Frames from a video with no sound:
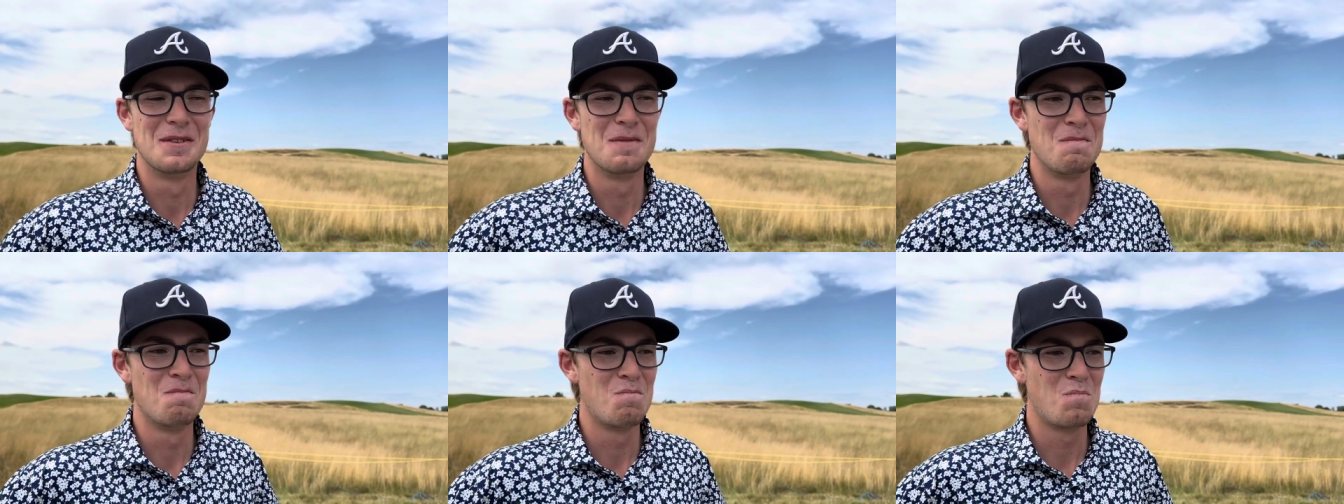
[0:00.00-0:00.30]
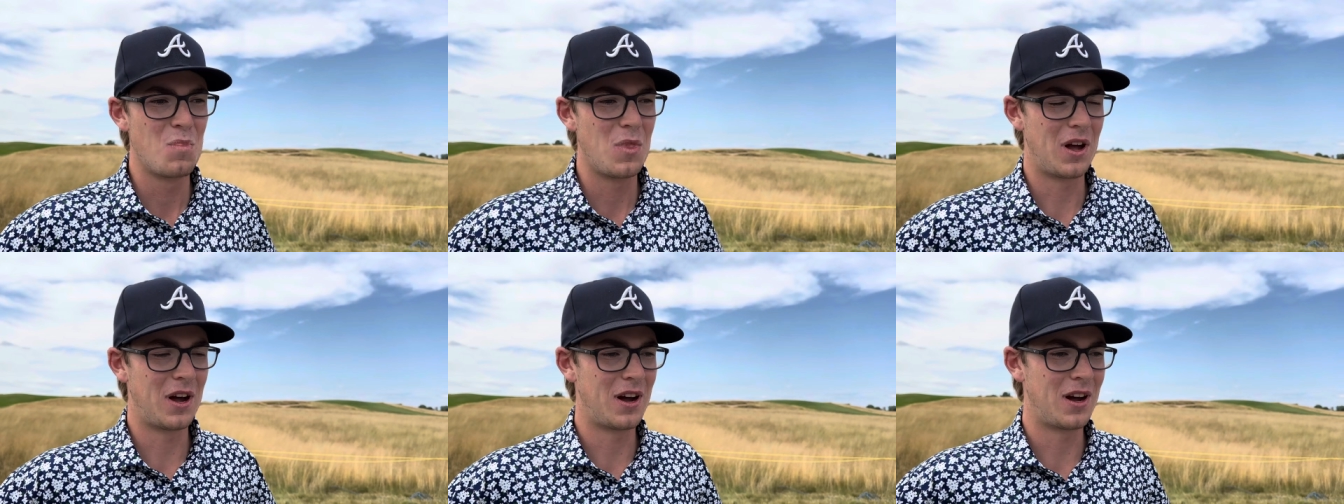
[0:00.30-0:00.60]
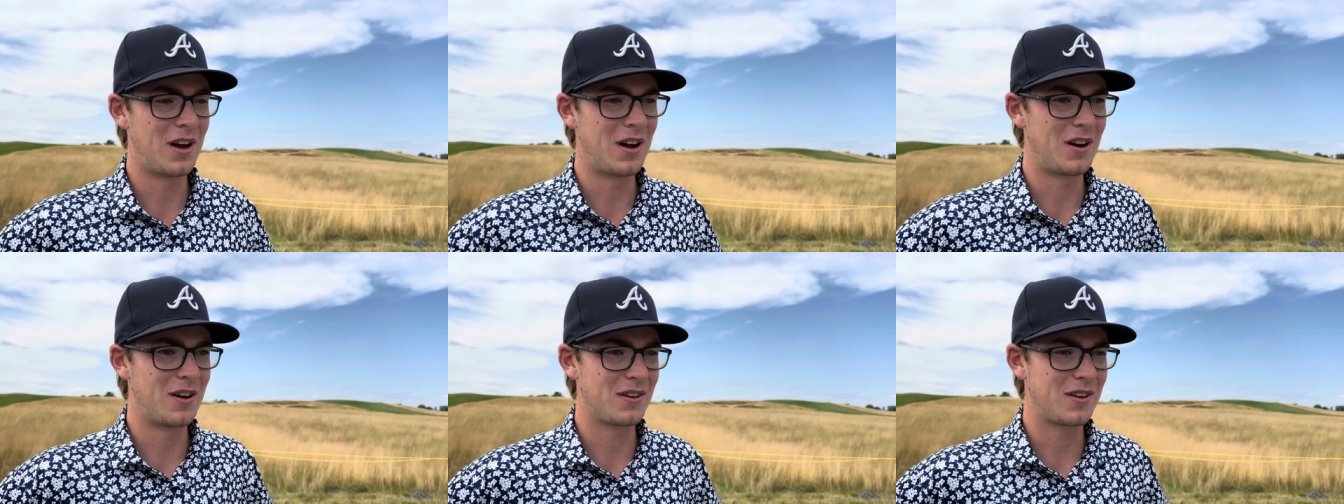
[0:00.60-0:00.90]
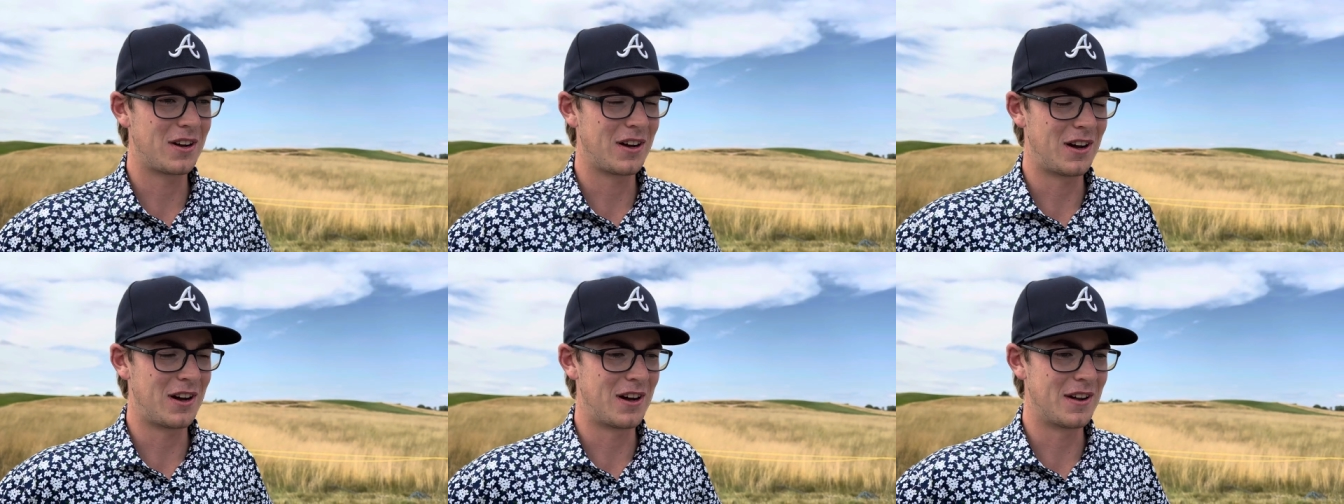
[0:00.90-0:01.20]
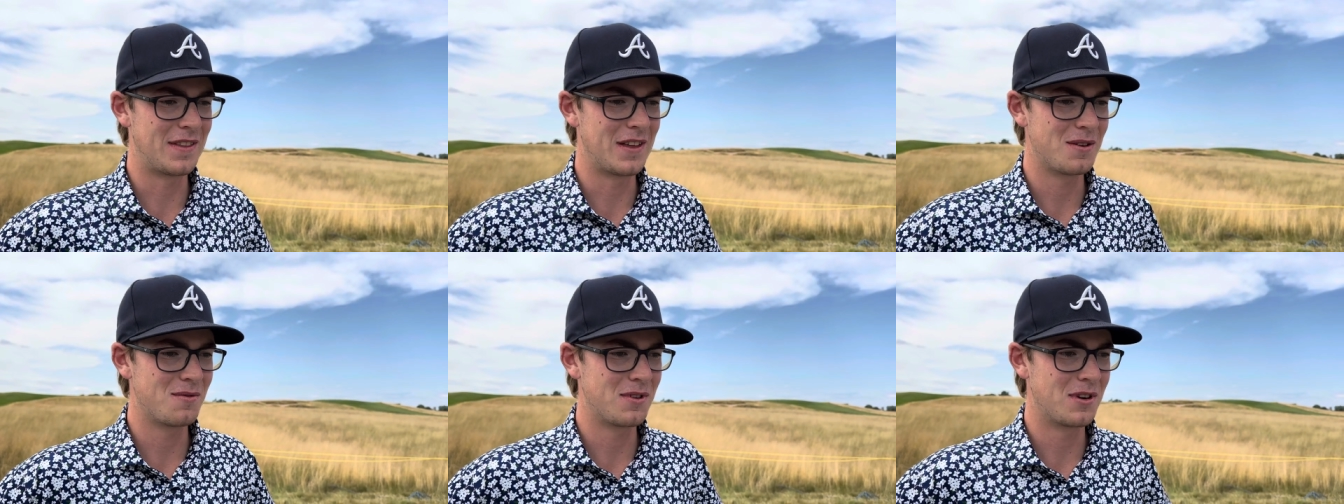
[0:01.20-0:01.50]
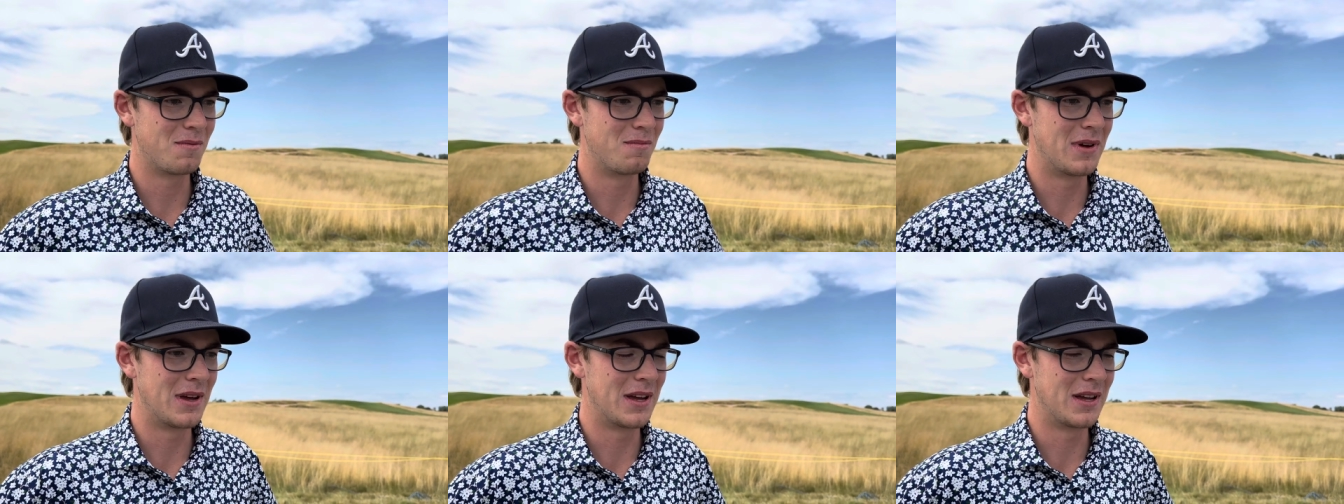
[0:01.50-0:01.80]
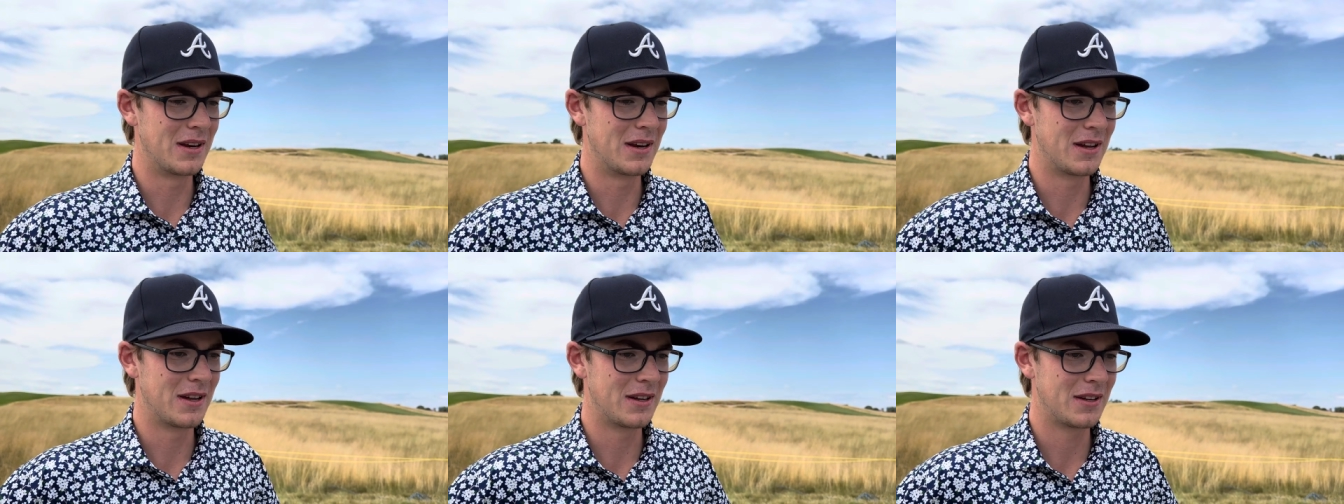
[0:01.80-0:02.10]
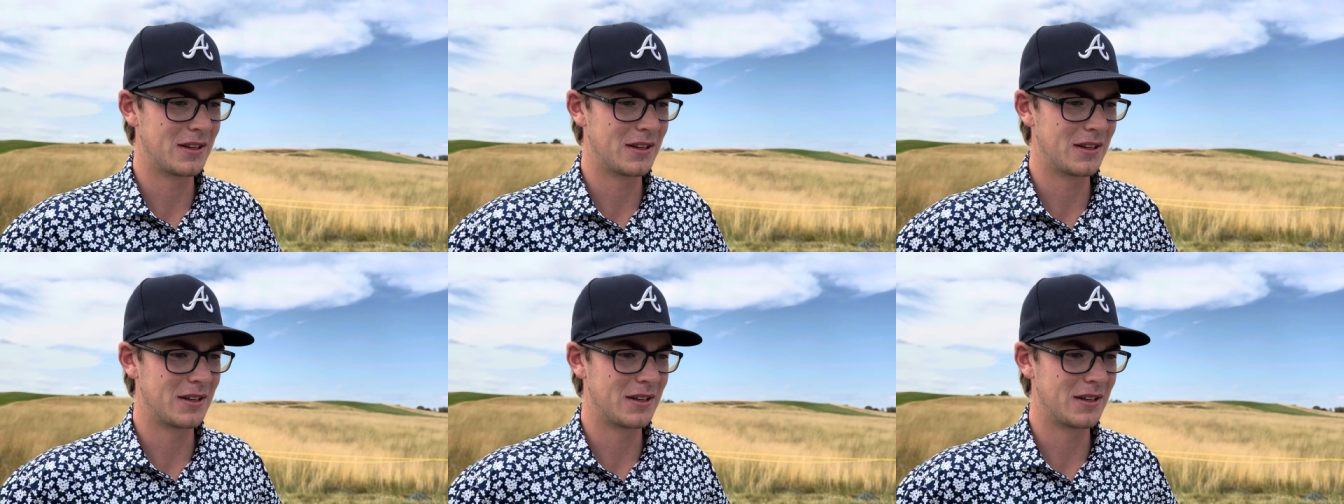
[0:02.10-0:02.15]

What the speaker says: Oh God, that would have been,